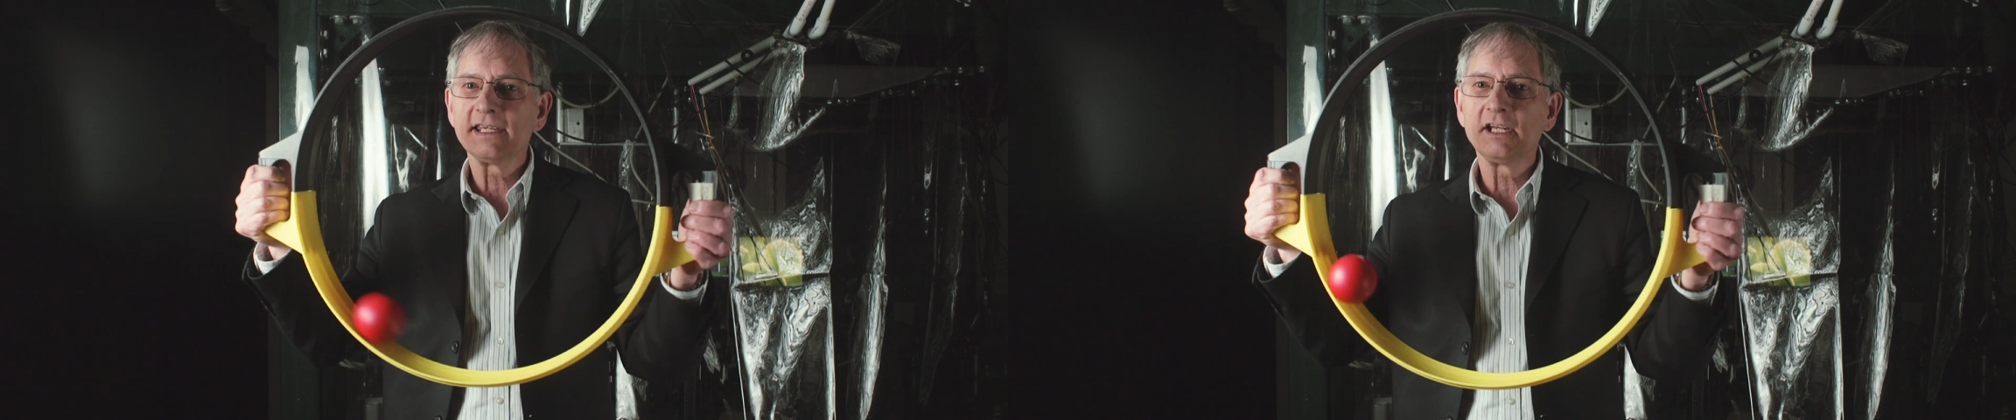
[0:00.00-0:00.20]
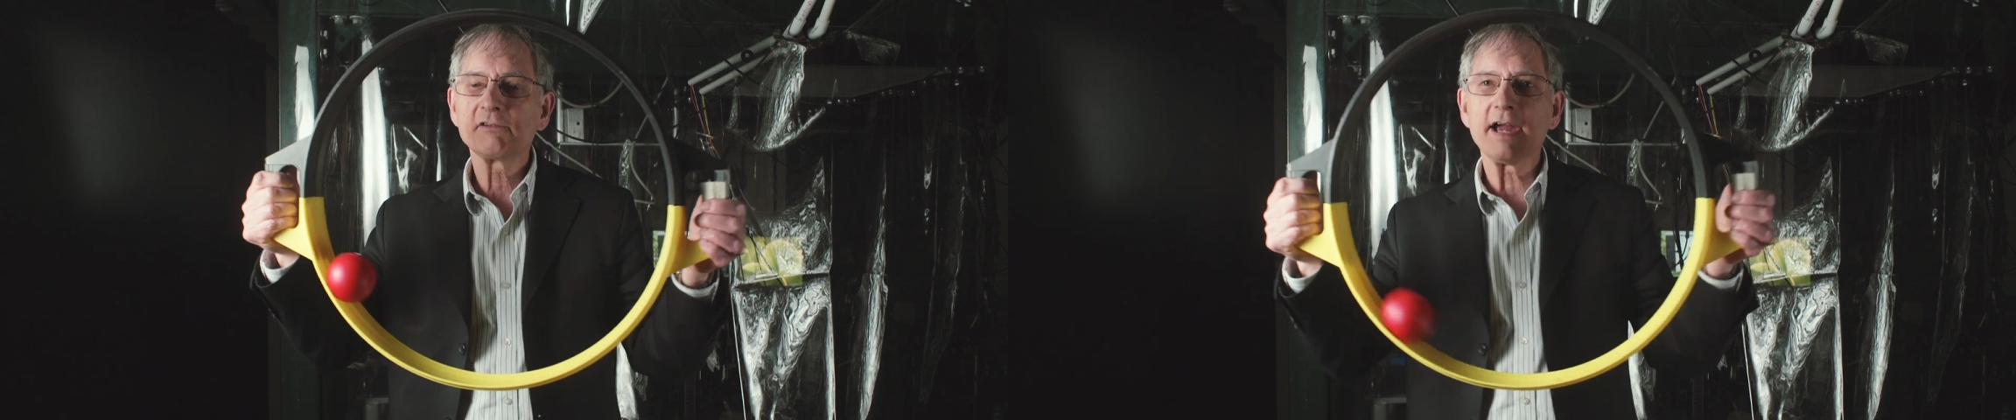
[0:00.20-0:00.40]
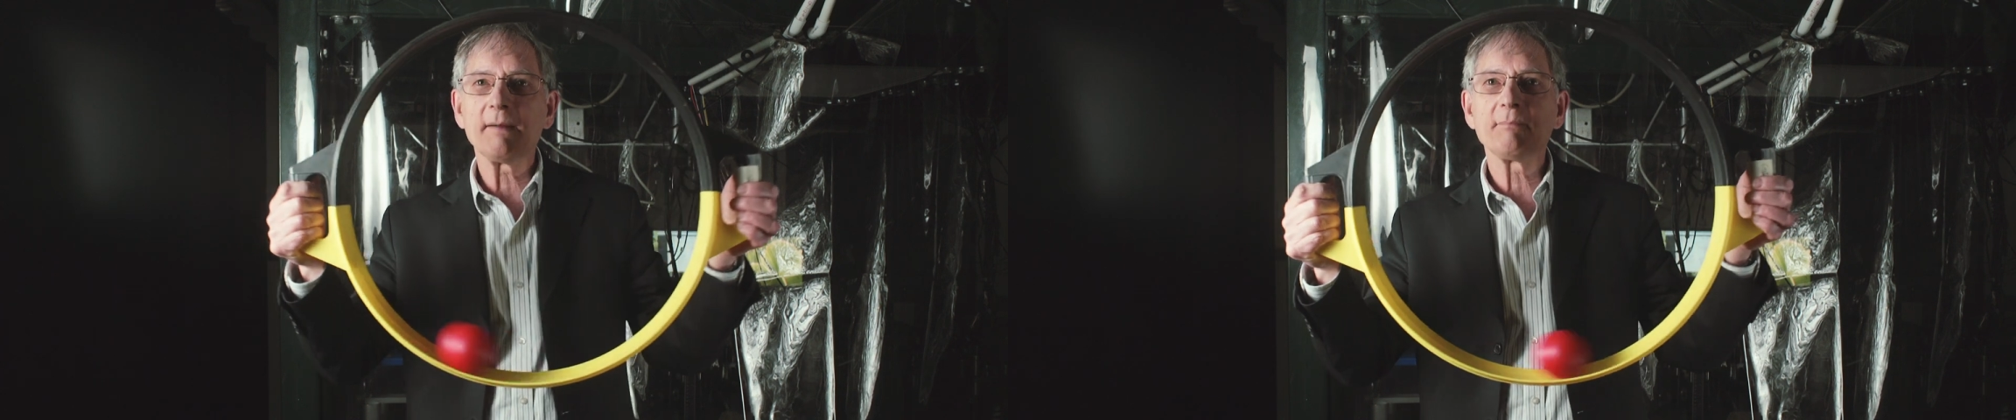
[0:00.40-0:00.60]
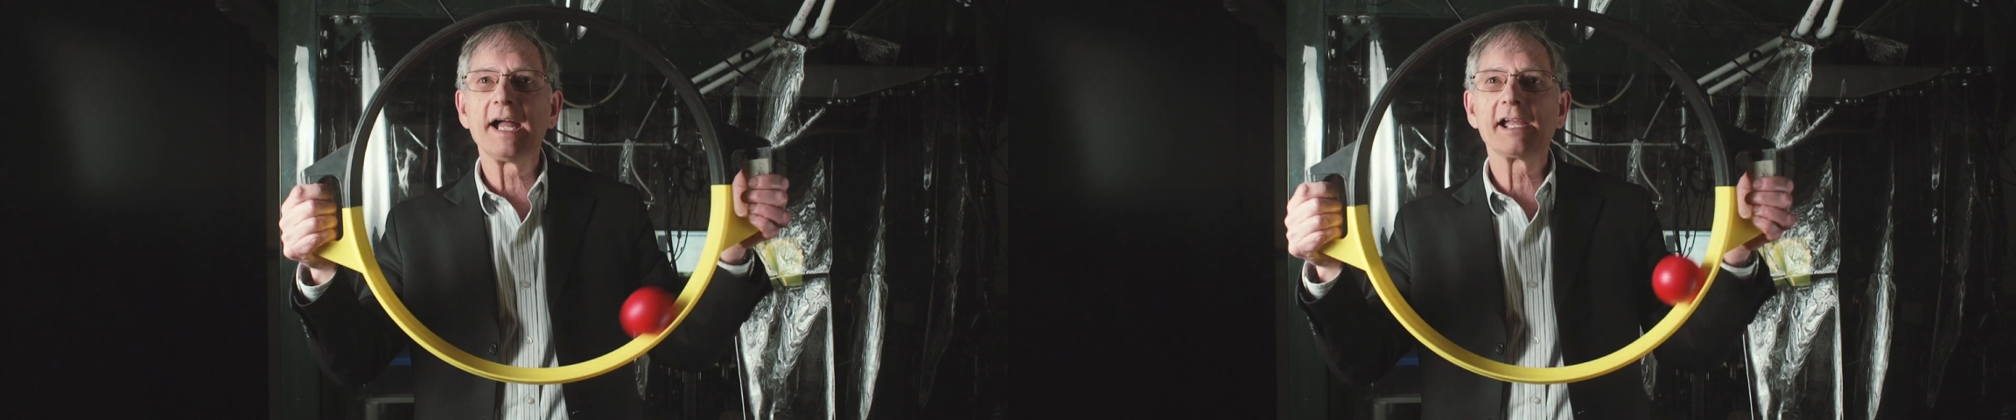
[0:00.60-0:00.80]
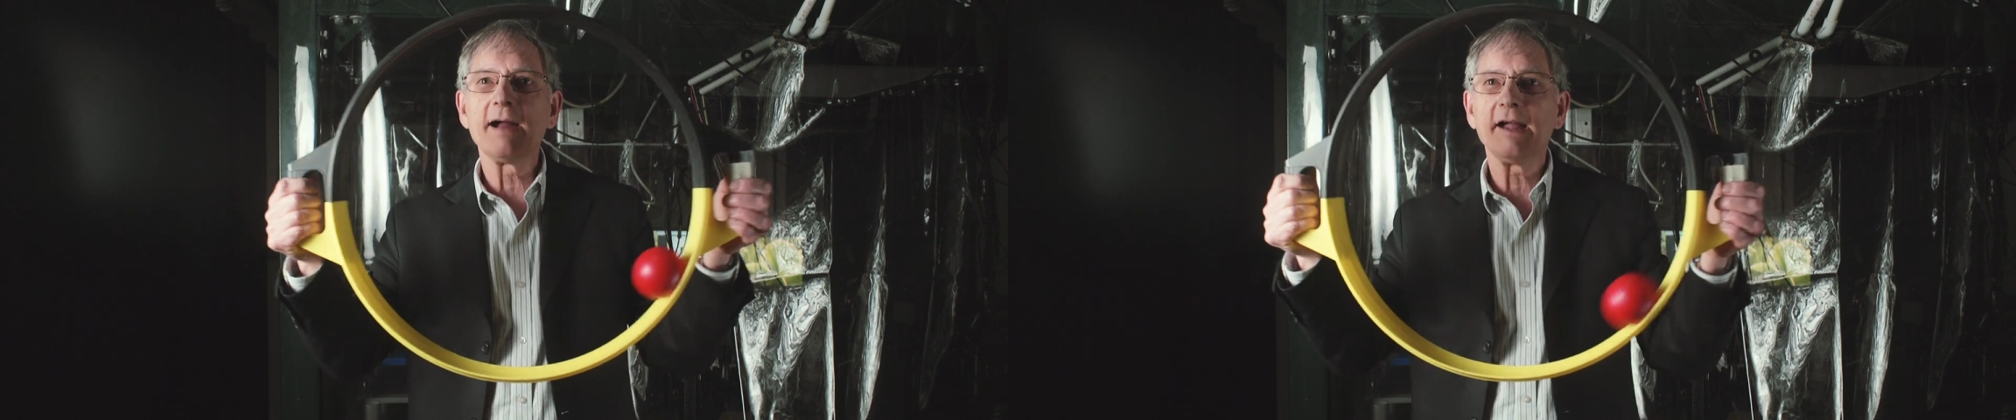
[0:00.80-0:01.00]
in a trap
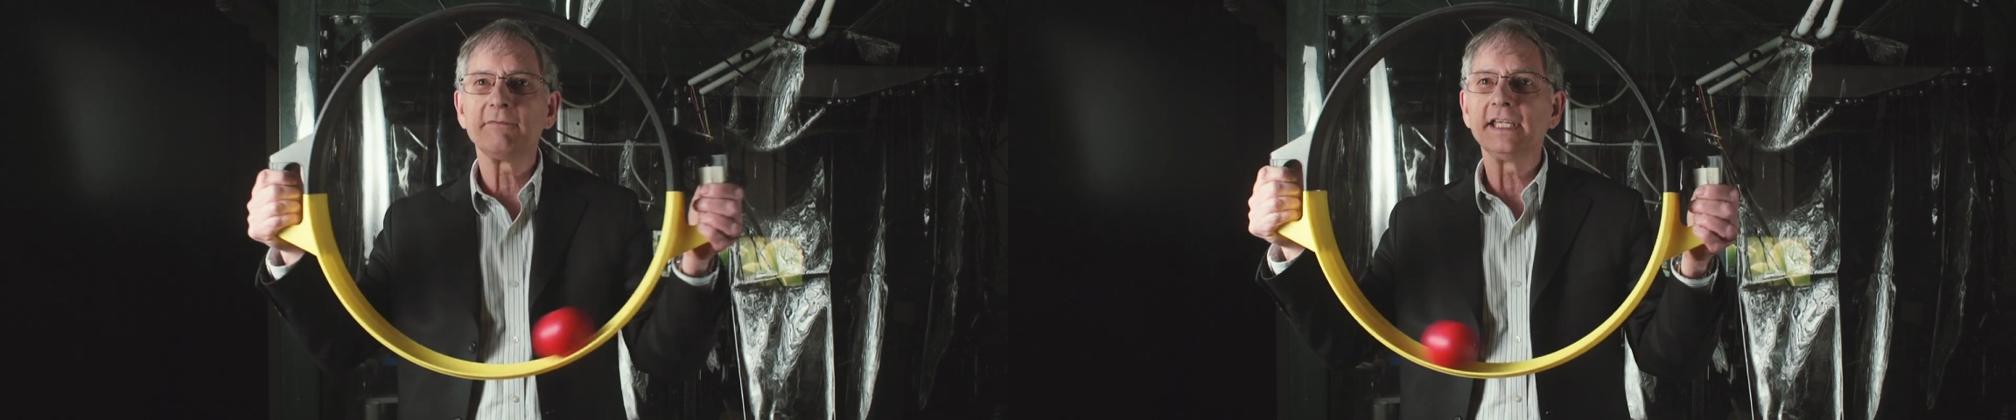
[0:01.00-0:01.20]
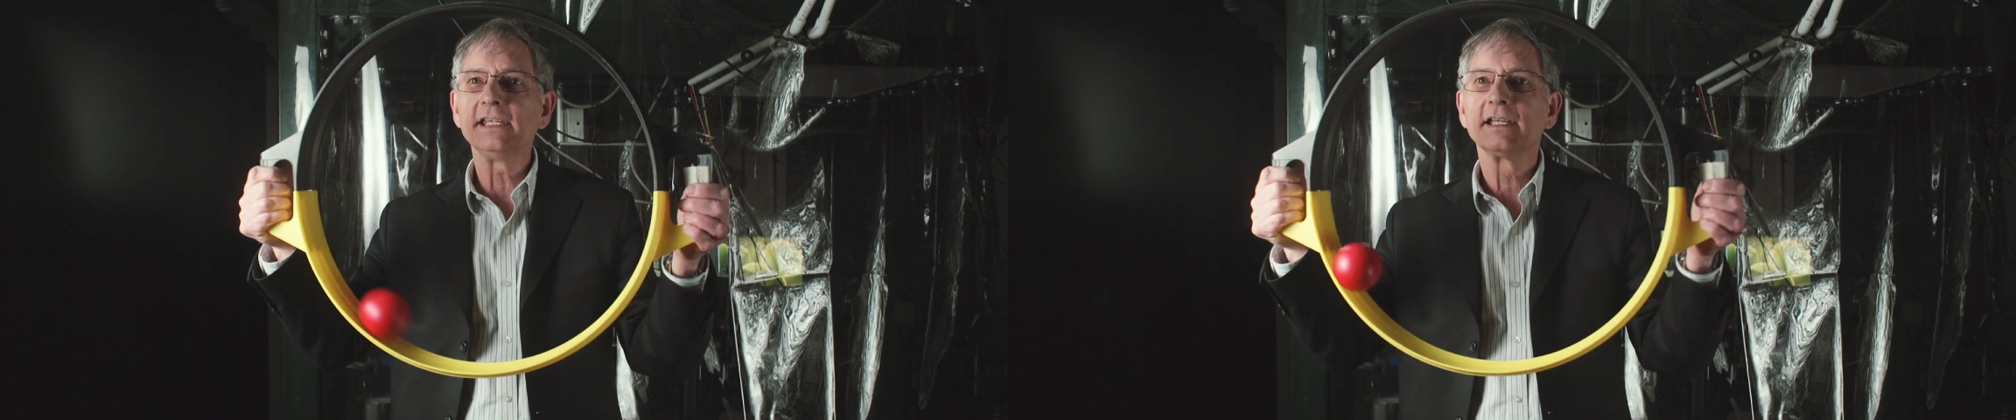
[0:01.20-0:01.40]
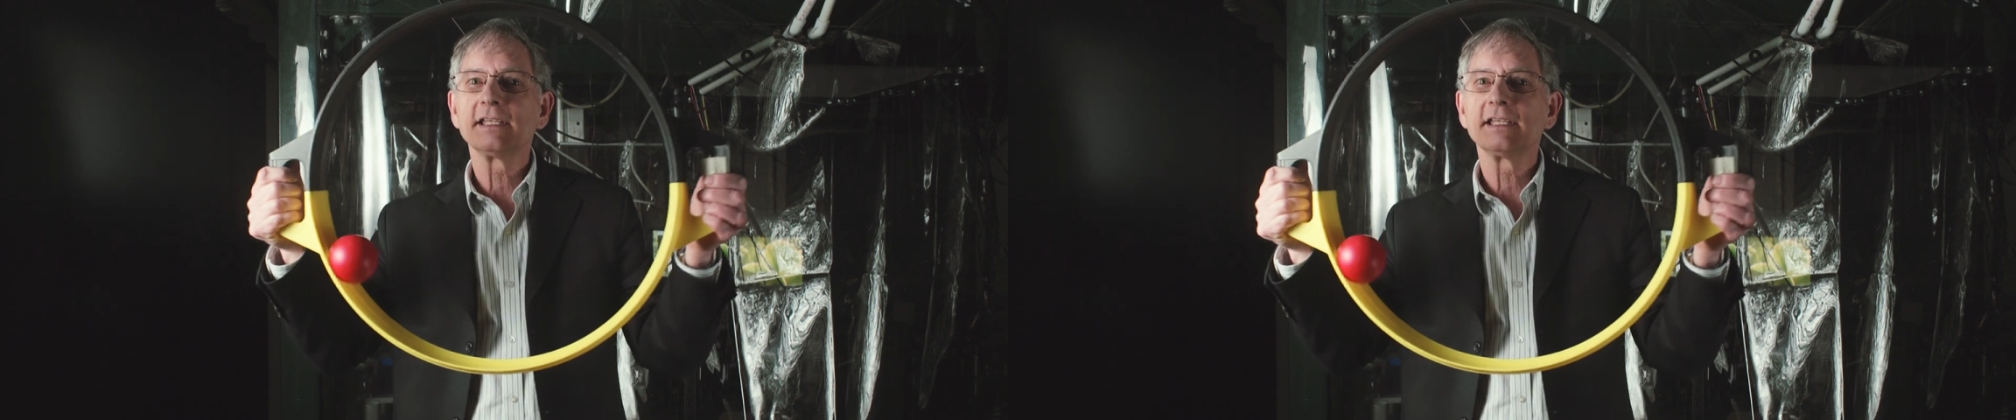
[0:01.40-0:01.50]
by gravity,